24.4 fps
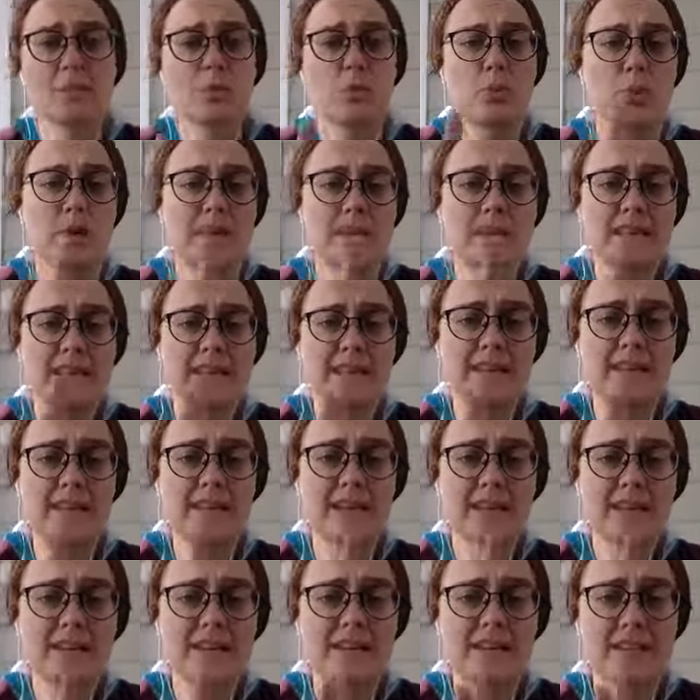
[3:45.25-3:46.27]

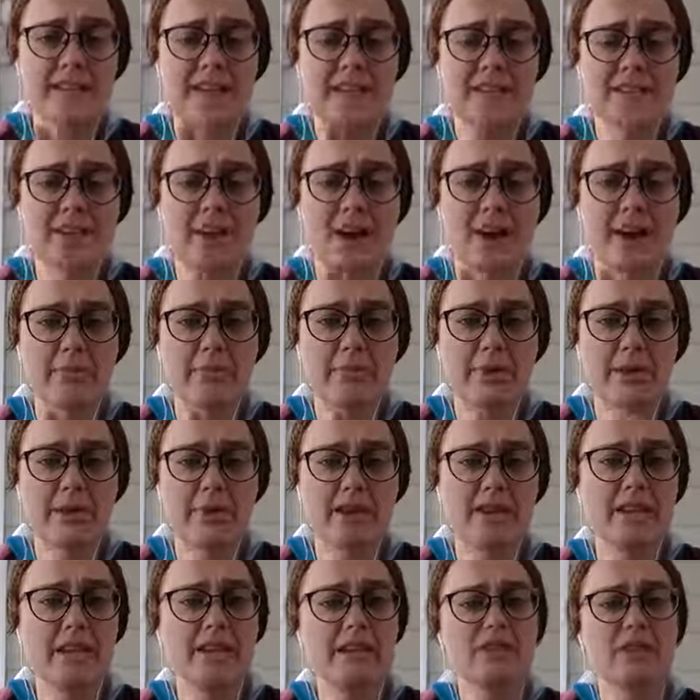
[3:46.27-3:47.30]
within their time
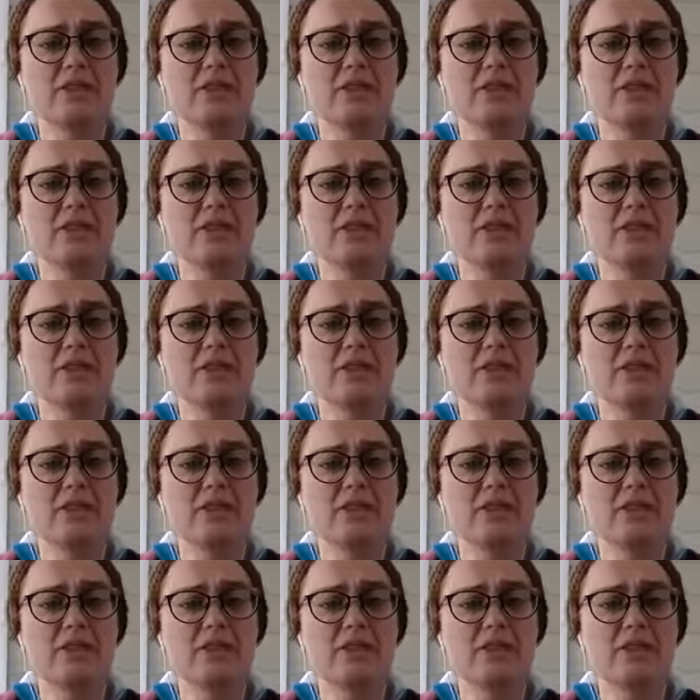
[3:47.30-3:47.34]
period,